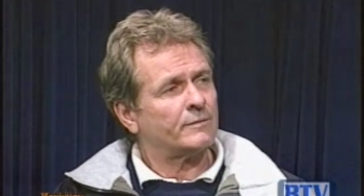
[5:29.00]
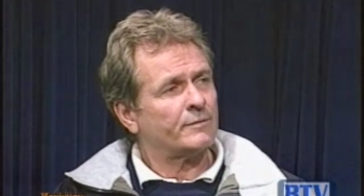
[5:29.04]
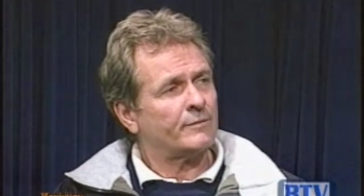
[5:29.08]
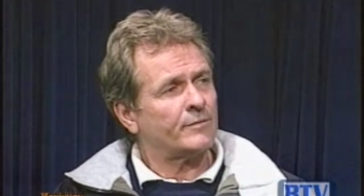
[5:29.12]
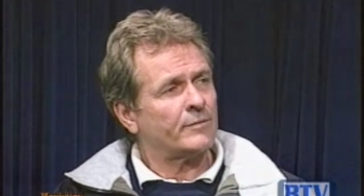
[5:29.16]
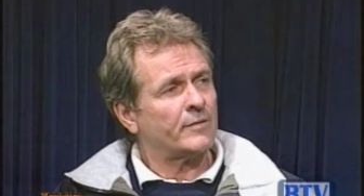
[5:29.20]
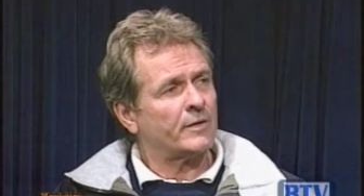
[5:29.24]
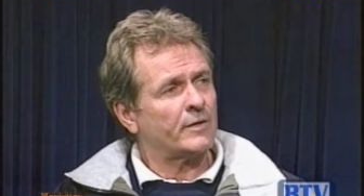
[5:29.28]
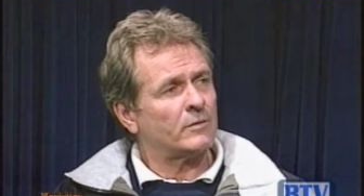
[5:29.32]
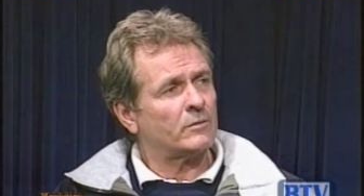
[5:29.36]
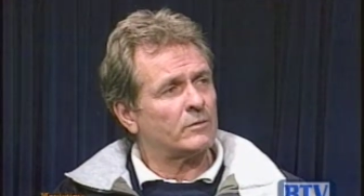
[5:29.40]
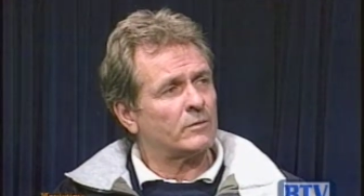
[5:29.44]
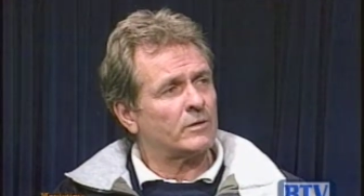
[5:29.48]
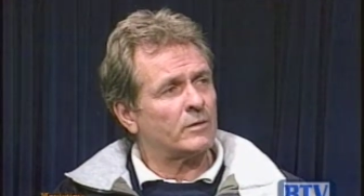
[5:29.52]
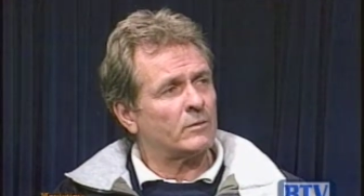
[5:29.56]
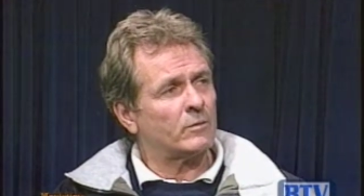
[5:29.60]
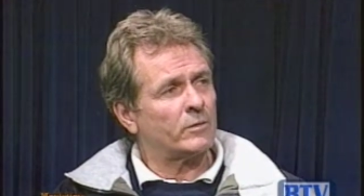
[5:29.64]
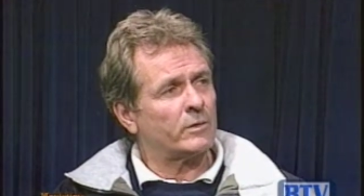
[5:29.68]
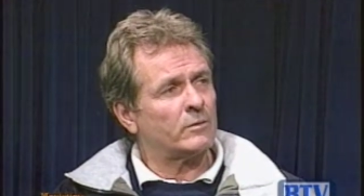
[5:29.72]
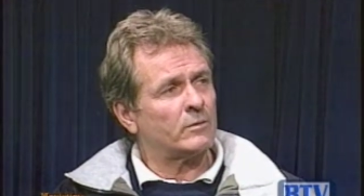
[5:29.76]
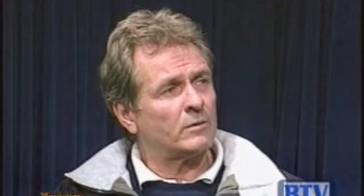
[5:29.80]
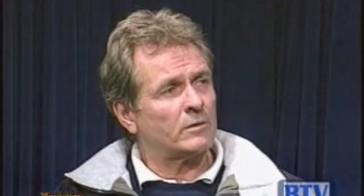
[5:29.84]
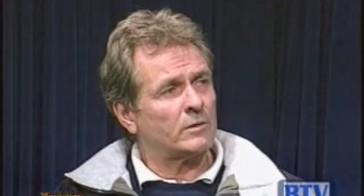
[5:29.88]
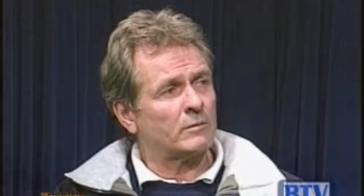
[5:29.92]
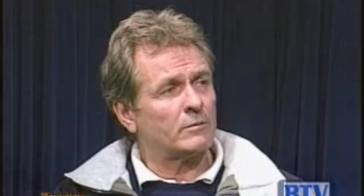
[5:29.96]
than, than
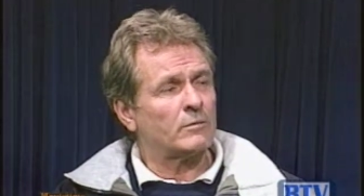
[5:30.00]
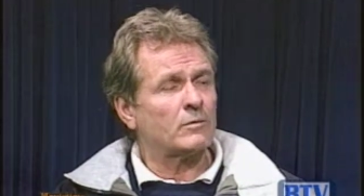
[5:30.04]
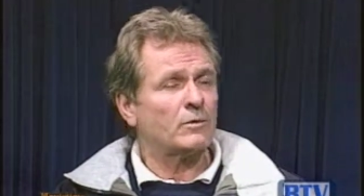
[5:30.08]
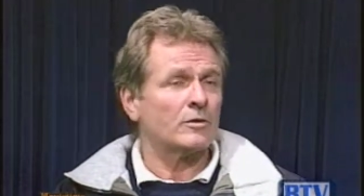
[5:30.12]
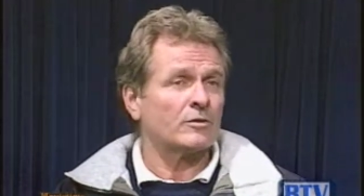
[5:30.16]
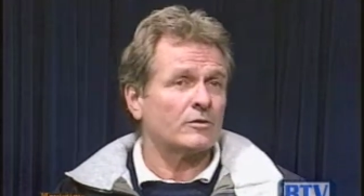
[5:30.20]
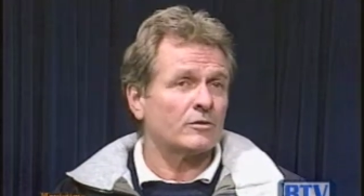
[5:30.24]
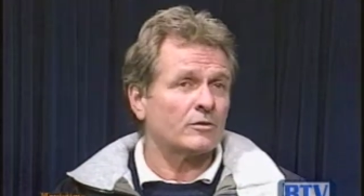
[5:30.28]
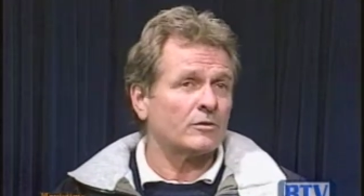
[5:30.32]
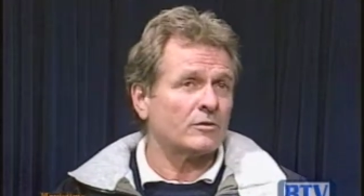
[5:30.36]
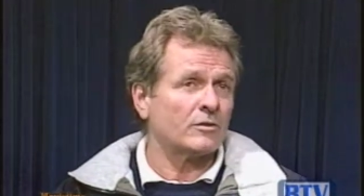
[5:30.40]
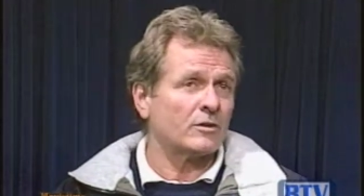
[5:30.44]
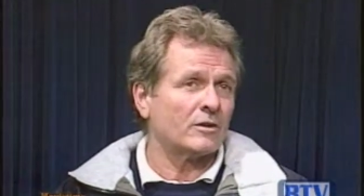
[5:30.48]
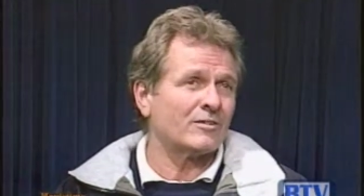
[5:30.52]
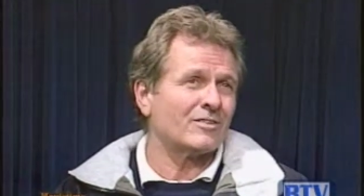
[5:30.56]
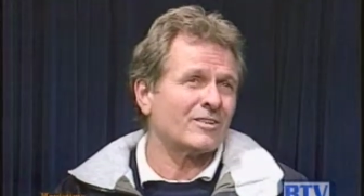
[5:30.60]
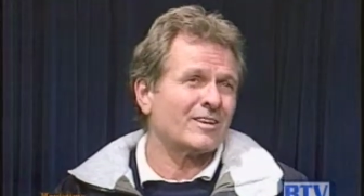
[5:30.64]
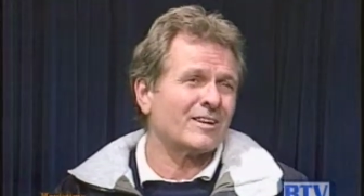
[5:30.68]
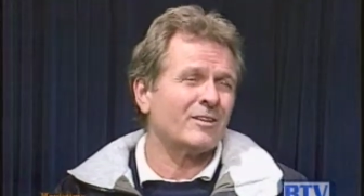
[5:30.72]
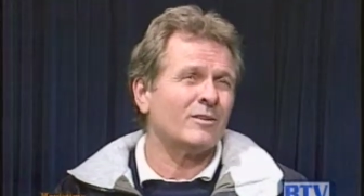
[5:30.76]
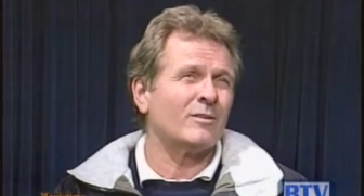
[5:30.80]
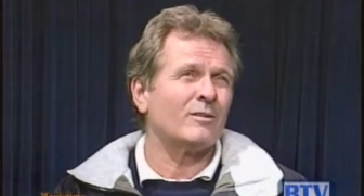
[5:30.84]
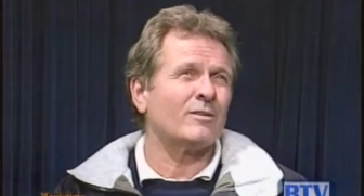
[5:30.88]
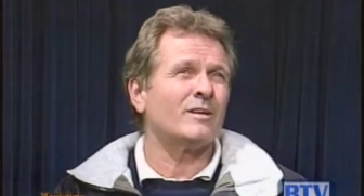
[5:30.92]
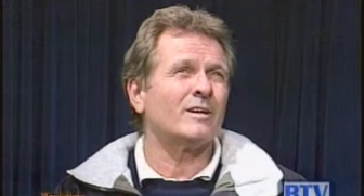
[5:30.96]
we were. Of course, it's, it's
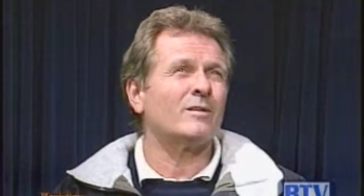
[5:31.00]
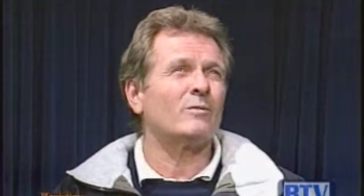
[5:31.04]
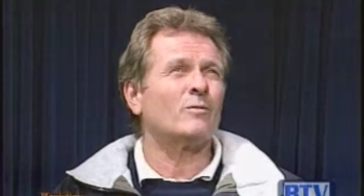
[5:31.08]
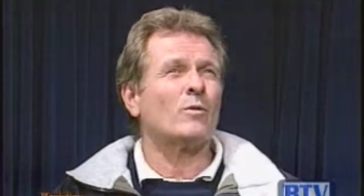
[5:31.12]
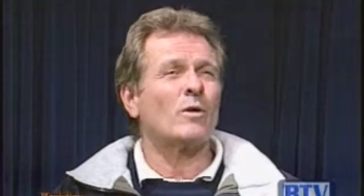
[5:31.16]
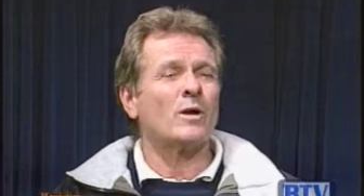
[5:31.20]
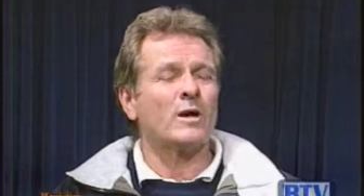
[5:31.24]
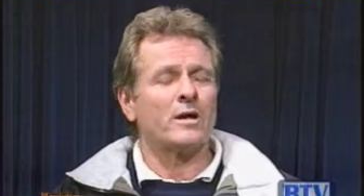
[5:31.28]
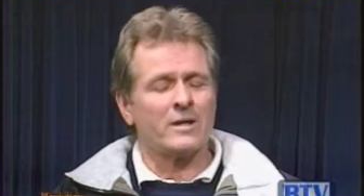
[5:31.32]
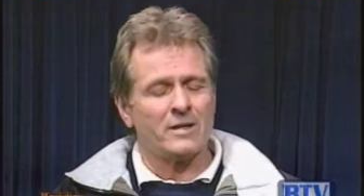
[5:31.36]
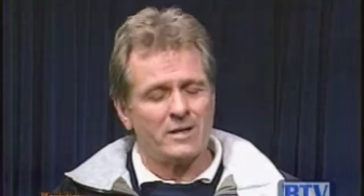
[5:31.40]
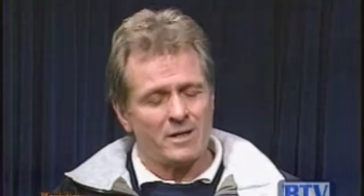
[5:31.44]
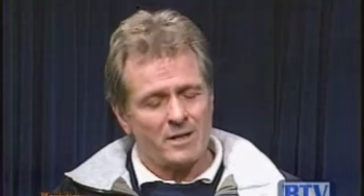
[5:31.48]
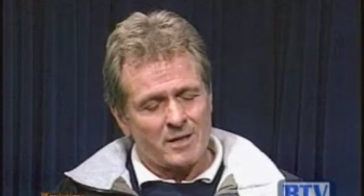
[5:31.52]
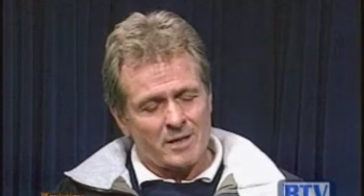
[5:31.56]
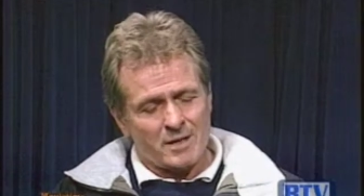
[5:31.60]
you know why?